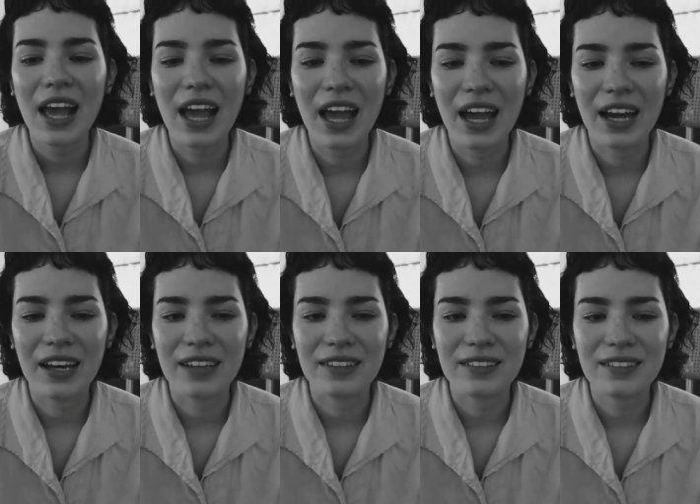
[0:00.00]

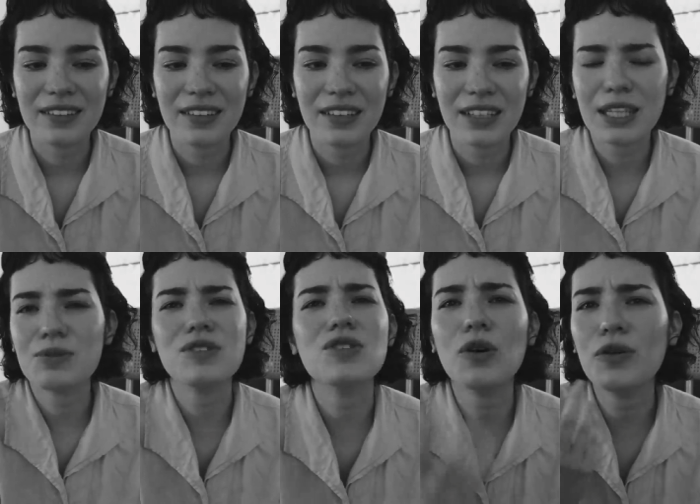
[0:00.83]
And he
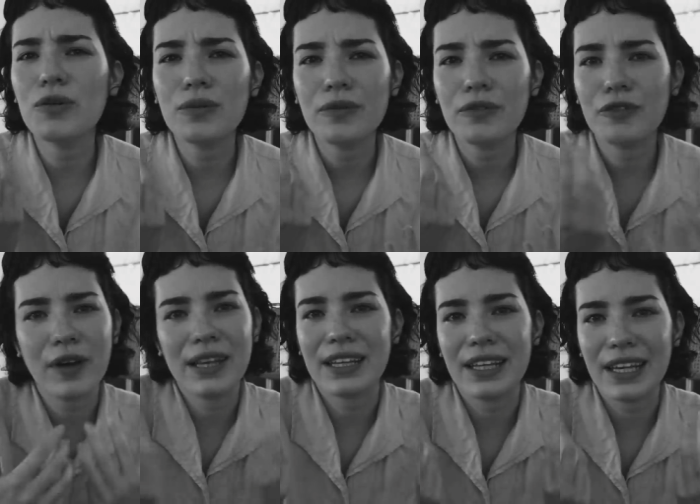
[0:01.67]
was so
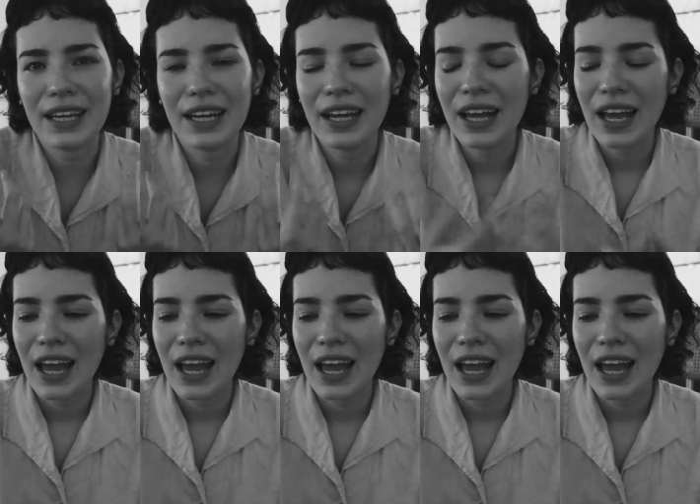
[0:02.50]
friendly,